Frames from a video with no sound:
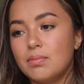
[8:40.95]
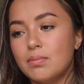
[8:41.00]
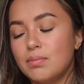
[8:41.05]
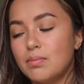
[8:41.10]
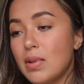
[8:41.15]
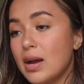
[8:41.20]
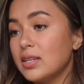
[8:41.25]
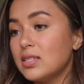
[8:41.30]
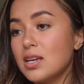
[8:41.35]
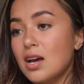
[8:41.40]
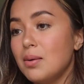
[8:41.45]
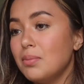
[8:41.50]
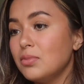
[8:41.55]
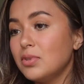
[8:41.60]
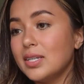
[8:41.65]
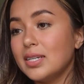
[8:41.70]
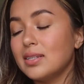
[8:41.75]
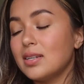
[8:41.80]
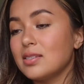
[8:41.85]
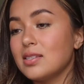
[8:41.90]
my
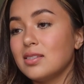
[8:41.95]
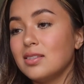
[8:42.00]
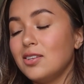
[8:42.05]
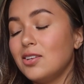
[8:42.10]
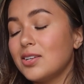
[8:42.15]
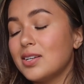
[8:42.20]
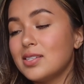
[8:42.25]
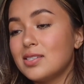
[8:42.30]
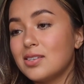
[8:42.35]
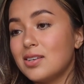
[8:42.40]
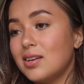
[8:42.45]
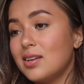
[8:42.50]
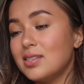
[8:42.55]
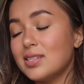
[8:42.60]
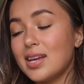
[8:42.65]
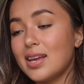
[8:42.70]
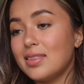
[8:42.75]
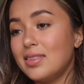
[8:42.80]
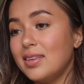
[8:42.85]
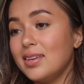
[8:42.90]
tumbling doesn't look as good
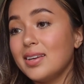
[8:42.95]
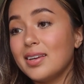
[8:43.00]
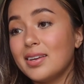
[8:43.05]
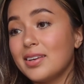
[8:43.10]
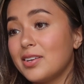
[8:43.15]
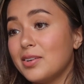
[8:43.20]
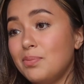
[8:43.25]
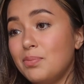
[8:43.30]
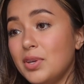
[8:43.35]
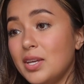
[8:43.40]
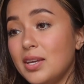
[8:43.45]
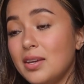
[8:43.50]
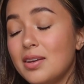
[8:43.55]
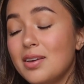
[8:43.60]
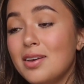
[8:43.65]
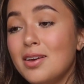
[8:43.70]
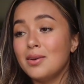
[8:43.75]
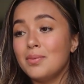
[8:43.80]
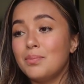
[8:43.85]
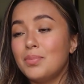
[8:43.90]
as I think it could
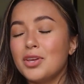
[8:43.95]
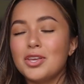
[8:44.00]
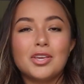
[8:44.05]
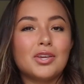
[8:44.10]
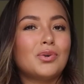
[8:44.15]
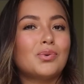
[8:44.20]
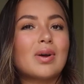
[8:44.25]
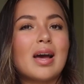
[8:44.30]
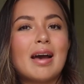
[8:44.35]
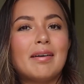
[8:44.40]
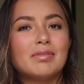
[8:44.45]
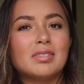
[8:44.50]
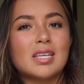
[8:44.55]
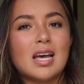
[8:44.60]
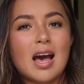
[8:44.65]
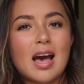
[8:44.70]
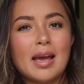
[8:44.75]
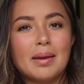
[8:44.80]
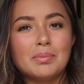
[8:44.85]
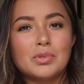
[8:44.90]
be, but you don't have
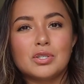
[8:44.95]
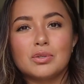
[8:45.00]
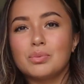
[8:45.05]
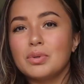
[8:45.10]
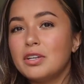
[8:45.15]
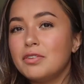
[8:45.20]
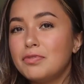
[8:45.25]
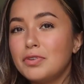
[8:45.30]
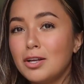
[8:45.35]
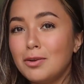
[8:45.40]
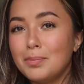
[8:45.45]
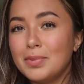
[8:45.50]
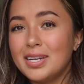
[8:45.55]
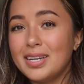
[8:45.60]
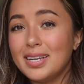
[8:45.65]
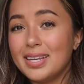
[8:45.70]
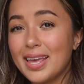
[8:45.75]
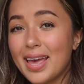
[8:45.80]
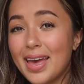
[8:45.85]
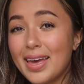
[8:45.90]
time to refilm it
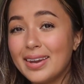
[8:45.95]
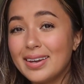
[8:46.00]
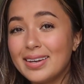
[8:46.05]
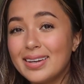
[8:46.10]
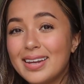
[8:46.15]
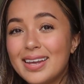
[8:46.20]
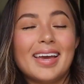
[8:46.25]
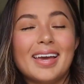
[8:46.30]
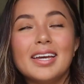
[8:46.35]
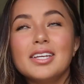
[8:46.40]
again.